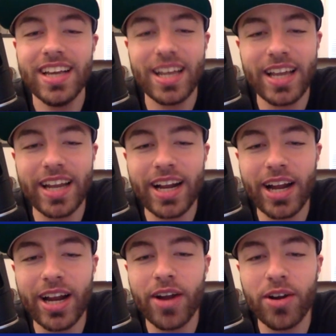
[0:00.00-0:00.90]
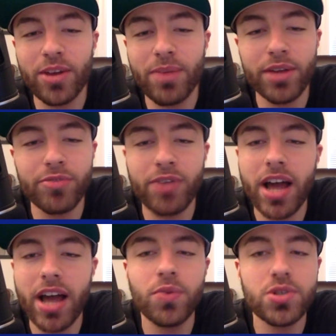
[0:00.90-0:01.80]
And I and I heard about your
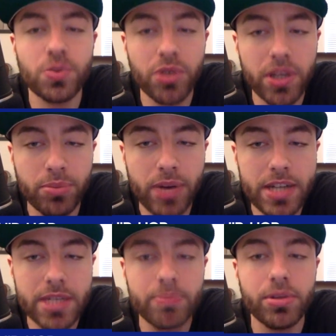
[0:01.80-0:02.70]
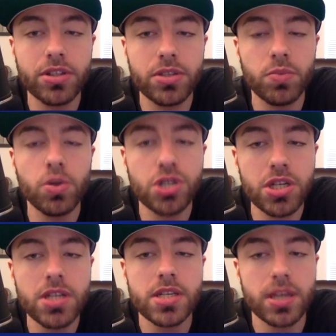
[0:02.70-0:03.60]
father wasn't really present, but was
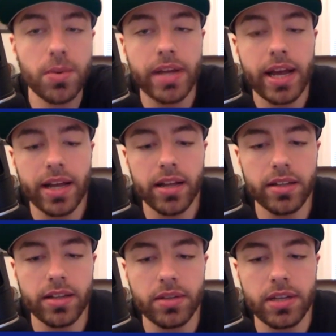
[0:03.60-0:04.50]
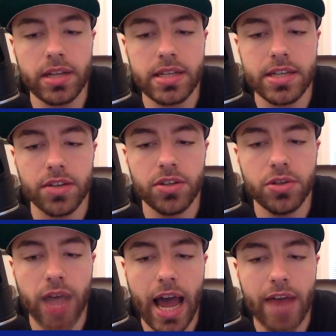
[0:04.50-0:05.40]
she someone that instilled in you
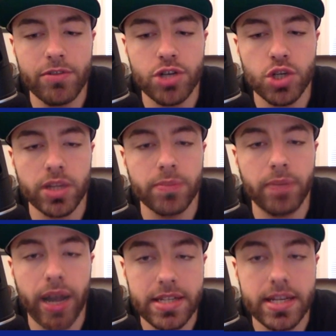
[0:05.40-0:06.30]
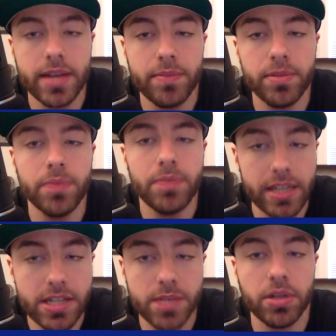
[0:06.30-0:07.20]
to have a strict mindset and to be
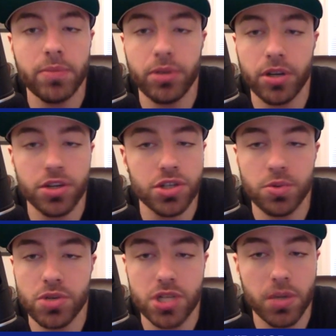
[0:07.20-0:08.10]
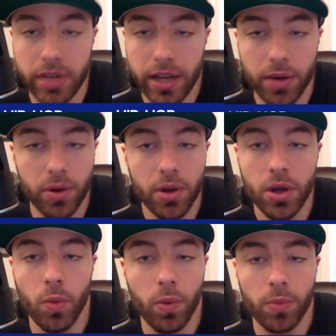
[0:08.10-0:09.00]
disciplined because you were someone that
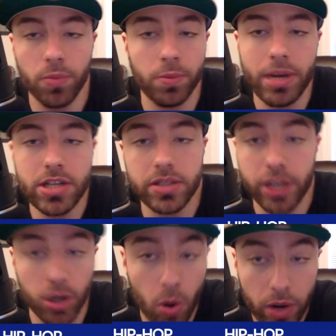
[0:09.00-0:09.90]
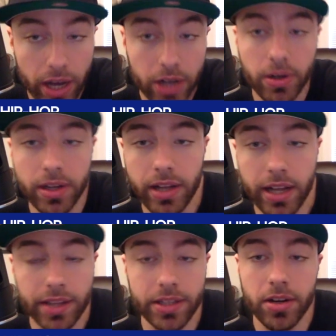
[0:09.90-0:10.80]
were basically a go getter at,
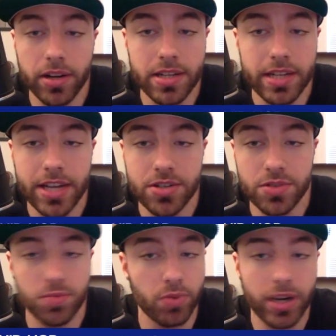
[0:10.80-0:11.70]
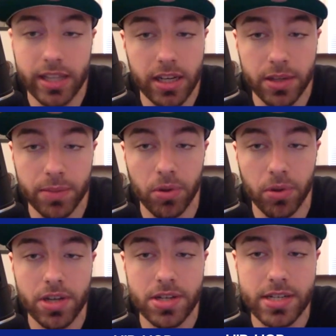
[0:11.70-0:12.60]
at, the youngest age right then at the bull
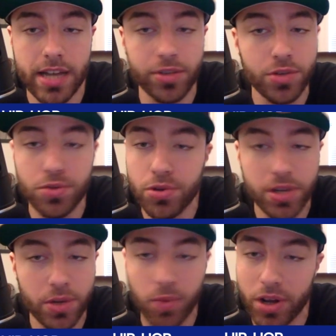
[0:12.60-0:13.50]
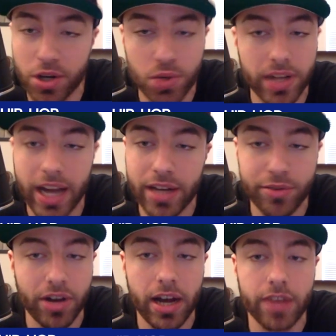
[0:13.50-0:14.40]
age of seven you knew you didn't want to do a nine to
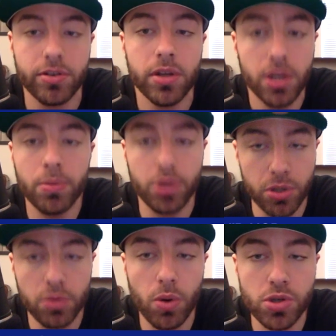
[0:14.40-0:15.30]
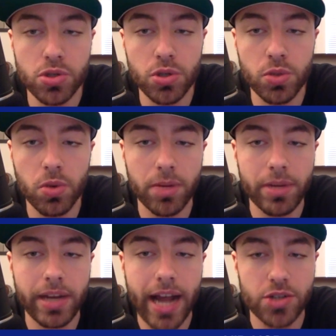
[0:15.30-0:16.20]
five but you always knew you wanted to be
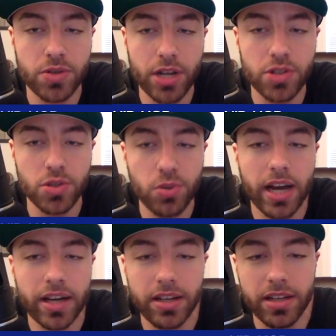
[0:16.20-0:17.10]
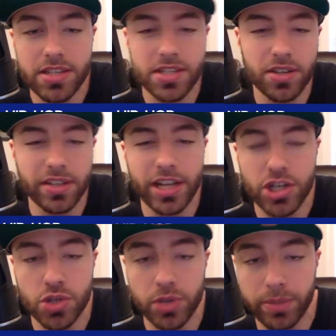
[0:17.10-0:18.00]
an astronaut so who kind of instilled that
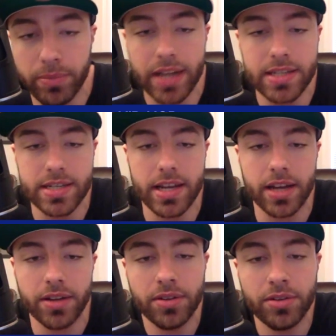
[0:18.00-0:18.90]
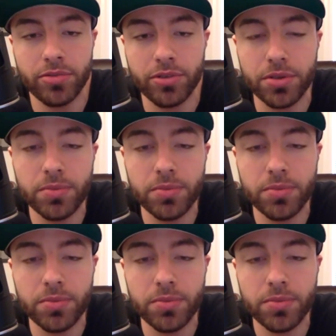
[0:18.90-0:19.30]
strict mindset for you